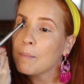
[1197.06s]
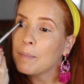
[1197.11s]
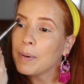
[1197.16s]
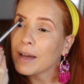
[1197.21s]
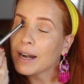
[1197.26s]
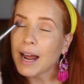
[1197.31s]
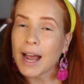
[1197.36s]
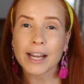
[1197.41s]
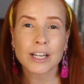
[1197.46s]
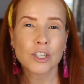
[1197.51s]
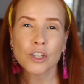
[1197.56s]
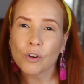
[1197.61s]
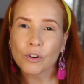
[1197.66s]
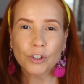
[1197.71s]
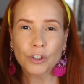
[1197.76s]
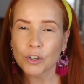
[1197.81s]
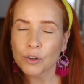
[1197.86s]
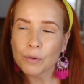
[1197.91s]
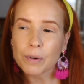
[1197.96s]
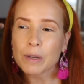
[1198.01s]
but I
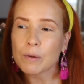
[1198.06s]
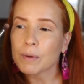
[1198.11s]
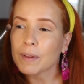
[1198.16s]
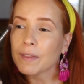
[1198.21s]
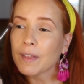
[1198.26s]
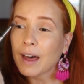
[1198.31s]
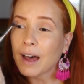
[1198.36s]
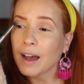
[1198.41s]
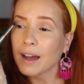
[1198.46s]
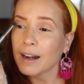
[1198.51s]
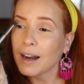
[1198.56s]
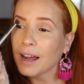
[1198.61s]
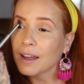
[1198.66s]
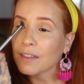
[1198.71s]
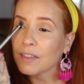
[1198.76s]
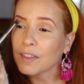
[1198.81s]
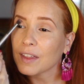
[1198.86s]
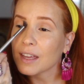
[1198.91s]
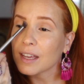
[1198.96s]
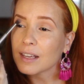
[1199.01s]
don't agree with that. I
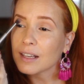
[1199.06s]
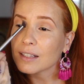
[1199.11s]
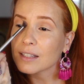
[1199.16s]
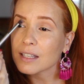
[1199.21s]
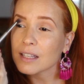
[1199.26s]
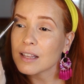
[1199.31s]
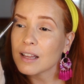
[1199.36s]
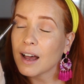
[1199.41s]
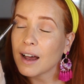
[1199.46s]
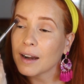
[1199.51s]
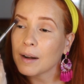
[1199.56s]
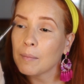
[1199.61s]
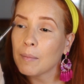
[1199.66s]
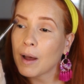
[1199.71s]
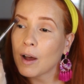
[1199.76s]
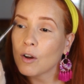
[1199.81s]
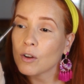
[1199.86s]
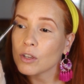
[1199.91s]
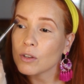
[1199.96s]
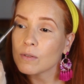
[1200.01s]
think it's not
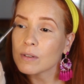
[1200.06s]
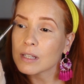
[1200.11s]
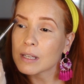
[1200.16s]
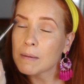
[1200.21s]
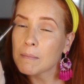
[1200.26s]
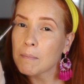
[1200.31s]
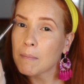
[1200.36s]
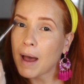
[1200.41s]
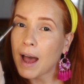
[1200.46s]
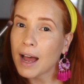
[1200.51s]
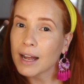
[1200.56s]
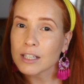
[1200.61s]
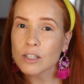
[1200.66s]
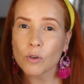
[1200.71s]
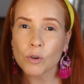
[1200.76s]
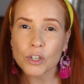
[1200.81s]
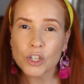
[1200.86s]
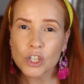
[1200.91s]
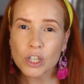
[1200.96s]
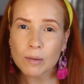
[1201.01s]
about using
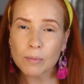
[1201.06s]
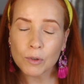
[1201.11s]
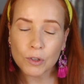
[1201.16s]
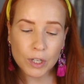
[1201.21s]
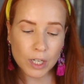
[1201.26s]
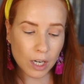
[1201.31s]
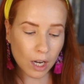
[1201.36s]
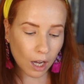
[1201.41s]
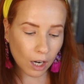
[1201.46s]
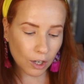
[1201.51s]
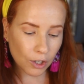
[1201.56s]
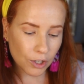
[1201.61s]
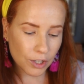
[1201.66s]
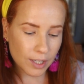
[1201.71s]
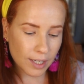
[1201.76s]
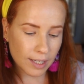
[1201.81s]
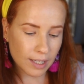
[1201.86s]
matte or shimmery colors,